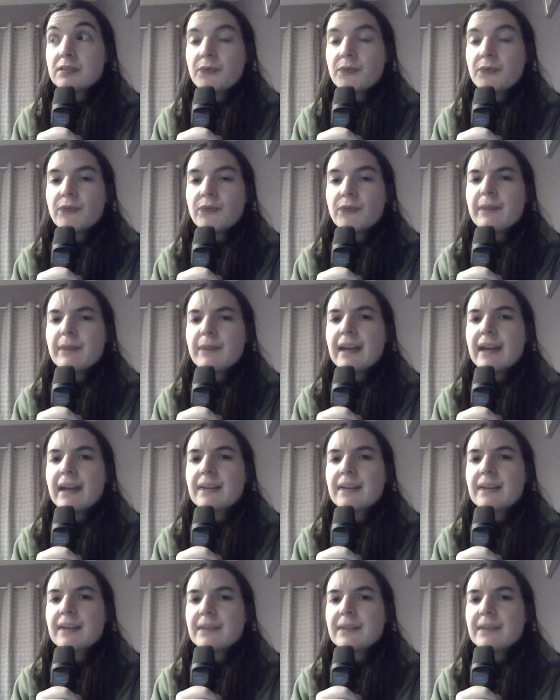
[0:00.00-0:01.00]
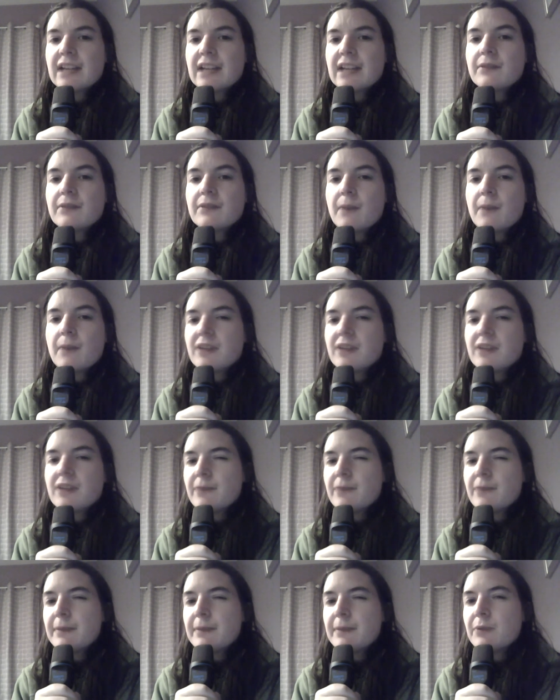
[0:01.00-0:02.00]
feedback can be negative and positive.
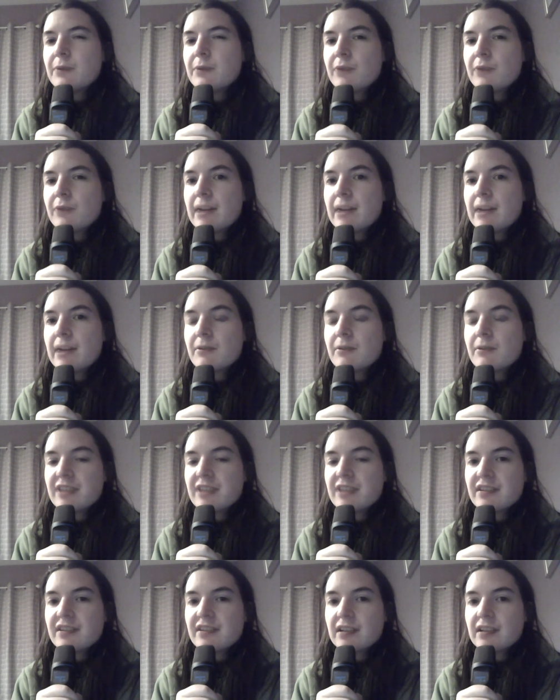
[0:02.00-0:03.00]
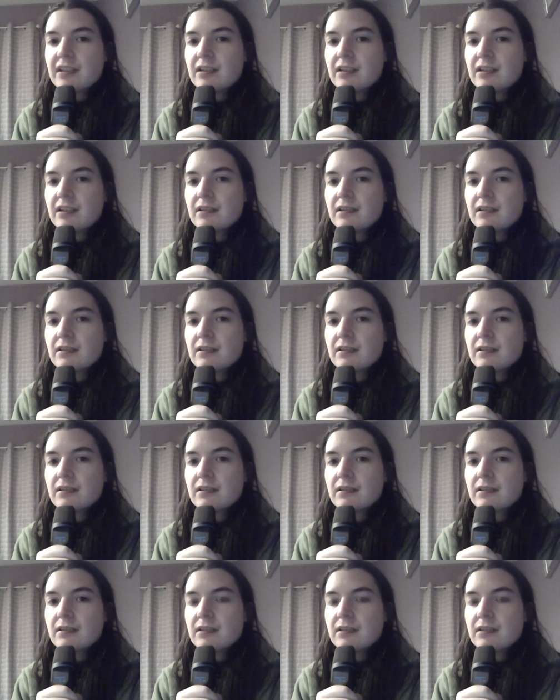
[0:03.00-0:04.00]
Maybe one way I'm resisting it,
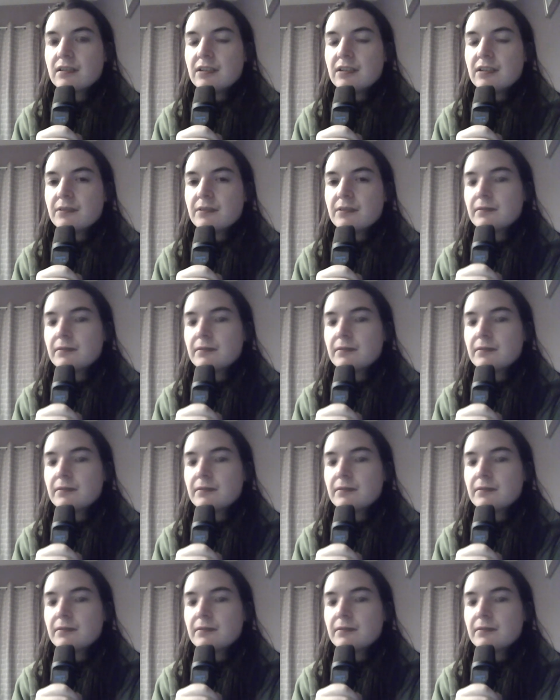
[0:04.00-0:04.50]
you know.